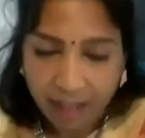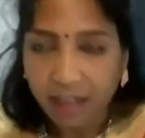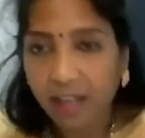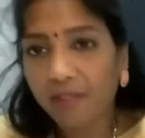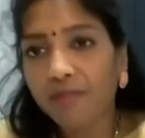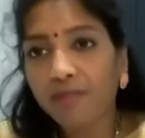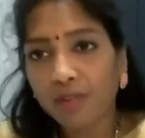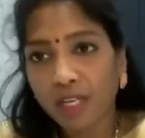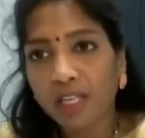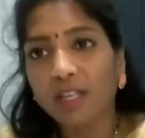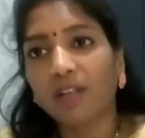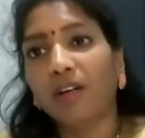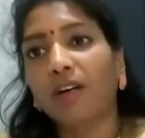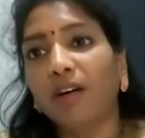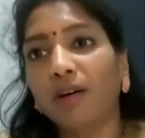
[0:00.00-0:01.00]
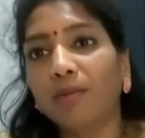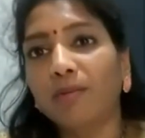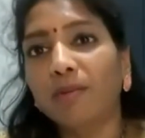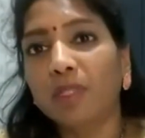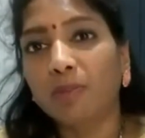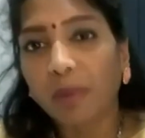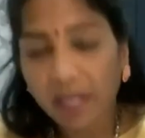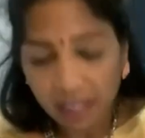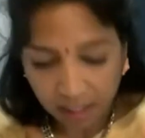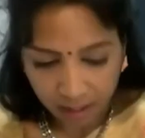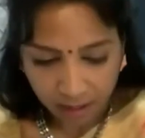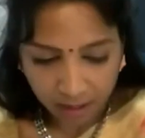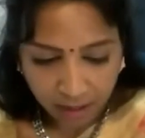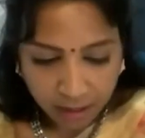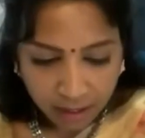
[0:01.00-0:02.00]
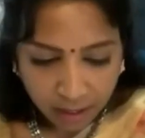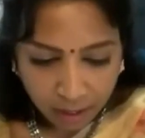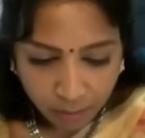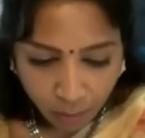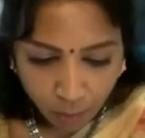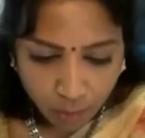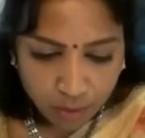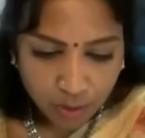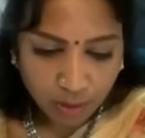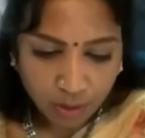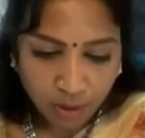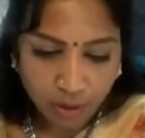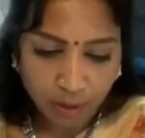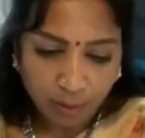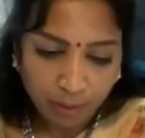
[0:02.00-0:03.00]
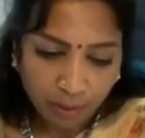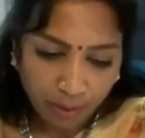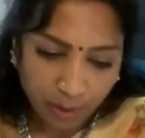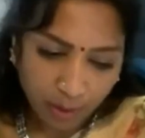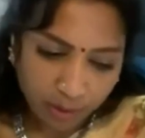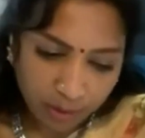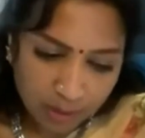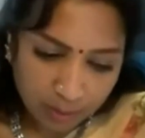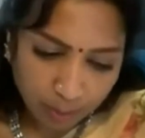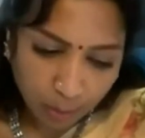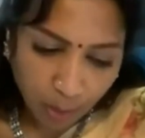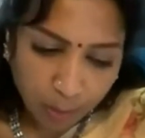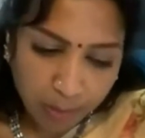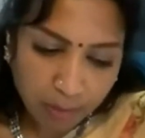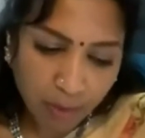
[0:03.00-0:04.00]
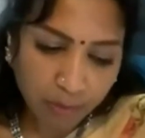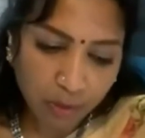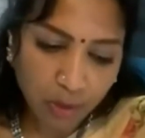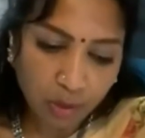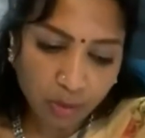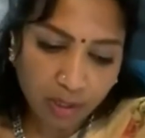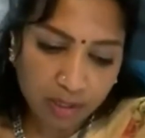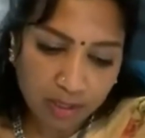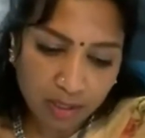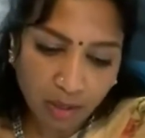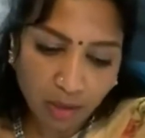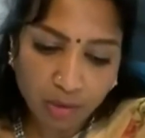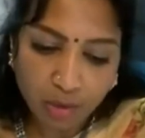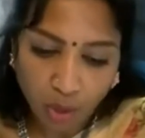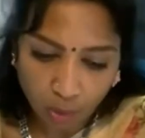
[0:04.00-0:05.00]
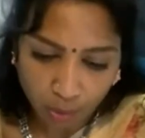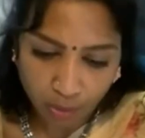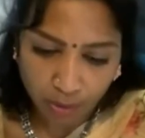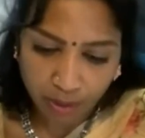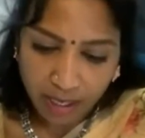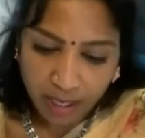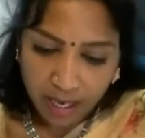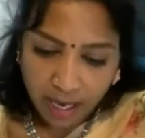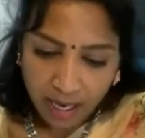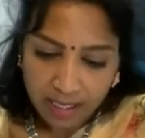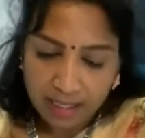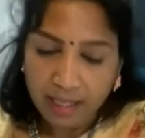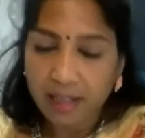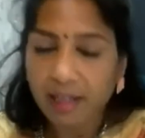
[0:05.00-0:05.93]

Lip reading: every speaker evoked this problem of the UN's role, and